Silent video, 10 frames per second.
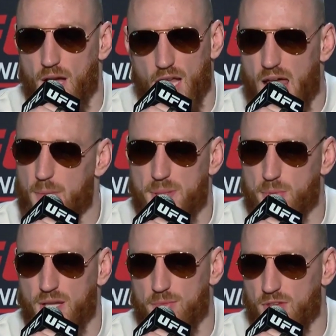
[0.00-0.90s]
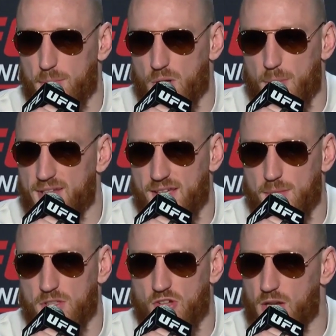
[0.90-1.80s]
A lot of people keep sleeping on my
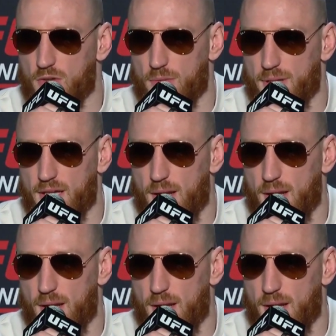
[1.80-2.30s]
team in general, man.